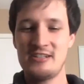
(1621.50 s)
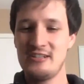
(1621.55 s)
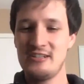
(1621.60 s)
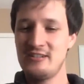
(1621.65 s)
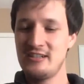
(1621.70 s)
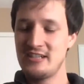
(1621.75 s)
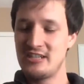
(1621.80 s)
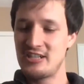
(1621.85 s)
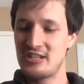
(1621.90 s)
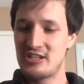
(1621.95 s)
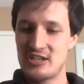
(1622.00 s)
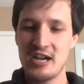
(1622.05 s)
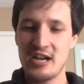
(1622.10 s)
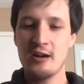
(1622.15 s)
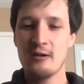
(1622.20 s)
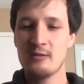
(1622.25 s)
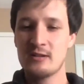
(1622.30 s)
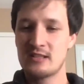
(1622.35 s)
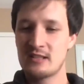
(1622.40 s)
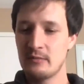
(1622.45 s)
you to
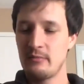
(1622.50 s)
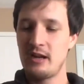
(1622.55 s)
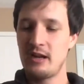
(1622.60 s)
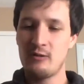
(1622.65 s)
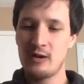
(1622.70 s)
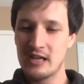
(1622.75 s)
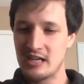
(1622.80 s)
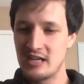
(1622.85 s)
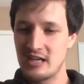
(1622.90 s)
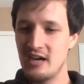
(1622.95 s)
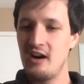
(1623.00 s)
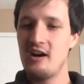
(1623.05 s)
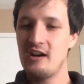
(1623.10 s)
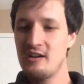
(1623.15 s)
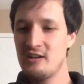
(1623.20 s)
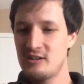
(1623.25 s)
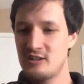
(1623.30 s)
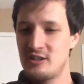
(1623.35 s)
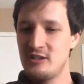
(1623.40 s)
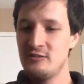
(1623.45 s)
share with somebody what God
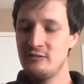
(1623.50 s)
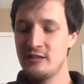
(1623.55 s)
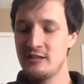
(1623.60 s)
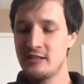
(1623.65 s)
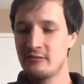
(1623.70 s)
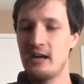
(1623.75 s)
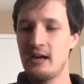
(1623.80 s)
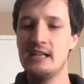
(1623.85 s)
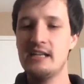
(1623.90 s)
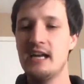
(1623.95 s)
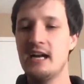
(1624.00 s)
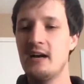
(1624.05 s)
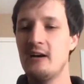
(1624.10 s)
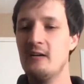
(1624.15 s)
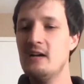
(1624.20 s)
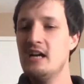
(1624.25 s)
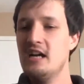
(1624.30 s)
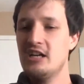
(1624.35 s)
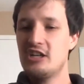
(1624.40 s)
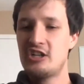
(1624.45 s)
is doing right
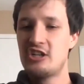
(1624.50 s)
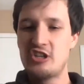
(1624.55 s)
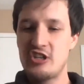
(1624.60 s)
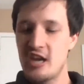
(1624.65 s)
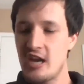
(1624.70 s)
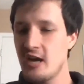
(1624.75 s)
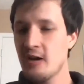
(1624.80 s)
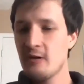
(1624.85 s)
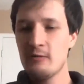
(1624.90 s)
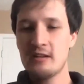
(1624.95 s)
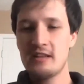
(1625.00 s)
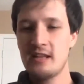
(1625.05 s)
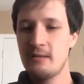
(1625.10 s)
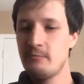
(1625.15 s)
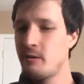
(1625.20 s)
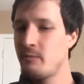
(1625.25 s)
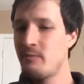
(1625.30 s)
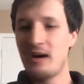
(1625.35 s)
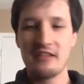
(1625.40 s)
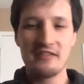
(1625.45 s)
now. Share with
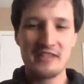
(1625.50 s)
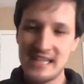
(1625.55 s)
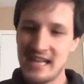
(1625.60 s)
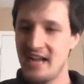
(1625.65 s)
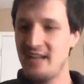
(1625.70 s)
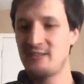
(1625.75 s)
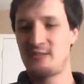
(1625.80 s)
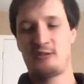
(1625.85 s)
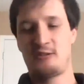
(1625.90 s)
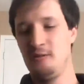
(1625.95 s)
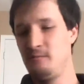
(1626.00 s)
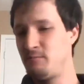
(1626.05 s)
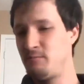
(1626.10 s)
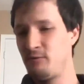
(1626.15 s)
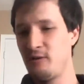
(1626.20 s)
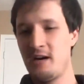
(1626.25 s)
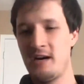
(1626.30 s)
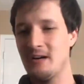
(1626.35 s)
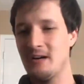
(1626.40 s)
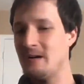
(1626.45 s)
them about the answered
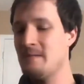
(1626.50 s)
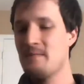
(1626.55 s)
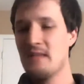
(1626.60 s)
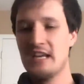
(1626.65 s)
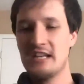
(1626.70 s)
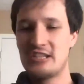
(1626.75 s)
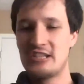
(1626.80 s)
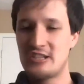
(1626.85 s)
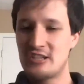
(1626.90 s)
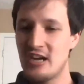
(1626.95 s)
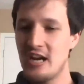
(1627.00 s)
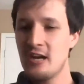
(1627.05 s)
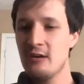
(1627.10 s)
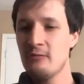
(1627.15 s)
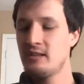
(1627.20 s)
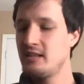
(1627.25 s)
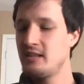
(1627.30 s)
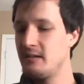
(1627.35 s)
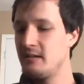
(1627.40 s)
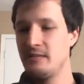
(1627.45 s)
prayer share
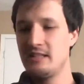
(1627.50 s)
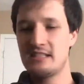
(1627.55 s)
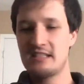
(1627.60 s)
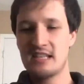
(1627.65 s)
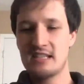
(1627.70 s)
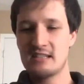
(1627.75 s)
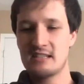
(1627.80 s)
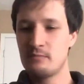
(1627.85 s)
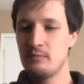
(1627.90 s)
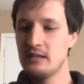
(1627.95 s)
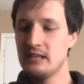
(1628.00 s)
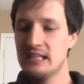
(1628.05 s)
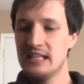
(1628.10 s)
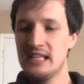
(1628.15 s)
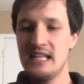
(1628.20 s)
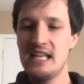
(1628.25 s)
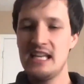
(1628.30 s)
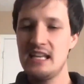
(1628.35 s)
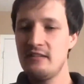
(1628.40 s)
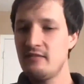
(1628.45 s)
with them. It says,
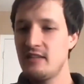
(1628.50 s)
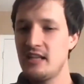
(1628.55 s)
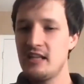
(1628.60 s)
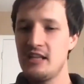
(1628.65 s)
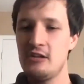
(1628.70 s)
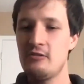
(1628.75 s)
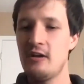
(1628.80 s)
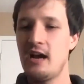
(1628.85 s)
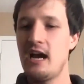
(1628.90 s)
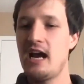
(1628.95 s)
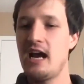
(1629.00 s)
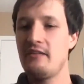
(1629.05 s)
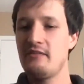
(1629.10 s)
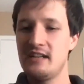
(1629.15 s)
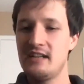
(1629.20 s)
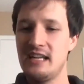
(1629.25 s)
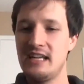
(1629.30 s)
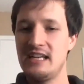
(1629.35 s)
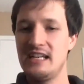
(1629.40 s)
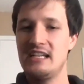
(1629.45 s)
believe that you have
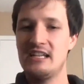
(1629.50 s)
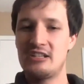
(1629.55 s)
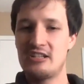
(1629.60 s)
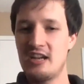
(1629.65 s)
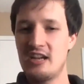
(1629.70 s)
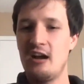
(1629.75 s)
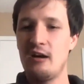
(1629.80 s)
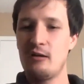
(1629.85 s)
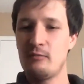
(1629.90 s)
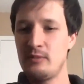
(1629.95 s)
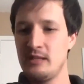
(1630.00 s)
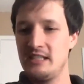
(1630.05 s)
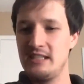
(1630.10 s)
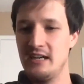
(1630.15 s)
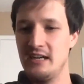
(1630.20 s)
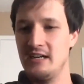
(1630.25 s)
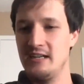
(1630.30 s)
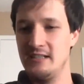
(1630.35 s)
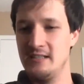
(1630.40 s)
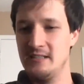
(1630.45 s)
it and it shall be
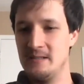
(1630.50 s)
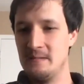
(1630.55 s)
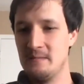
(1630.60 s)
done.